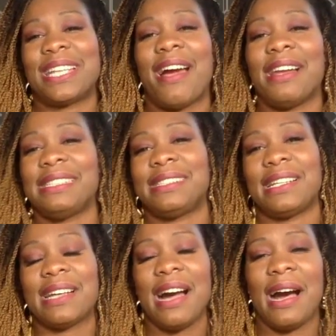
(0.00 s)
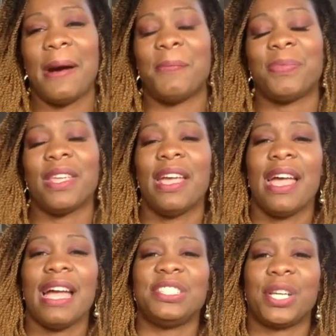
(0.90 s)
karaleise.com
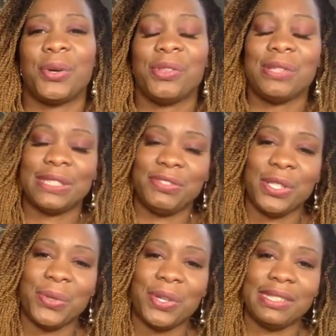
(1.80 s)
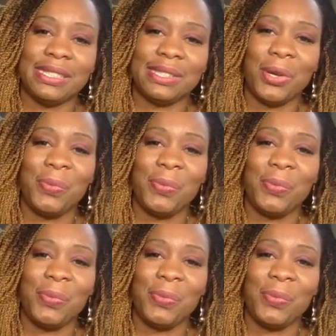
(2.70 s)
and check out those free courses.